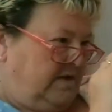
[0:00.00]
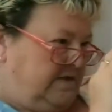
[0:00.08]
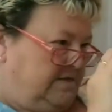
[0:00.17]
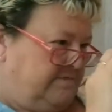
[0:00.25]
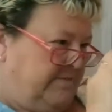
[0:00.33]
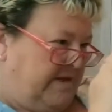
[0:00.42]

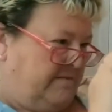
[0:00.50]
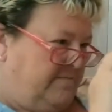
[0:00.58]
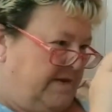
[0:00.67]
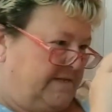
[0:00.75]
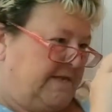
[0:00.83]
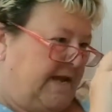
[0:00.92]
It is made
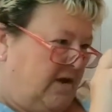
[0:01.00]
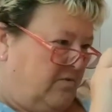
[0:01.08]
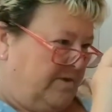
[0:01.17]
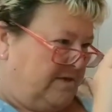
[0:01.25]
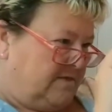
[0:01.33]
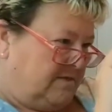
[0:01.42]
by
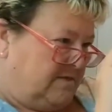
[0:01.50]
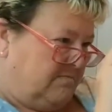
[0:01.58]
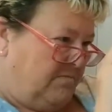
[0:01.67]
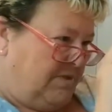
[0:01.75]
Talbots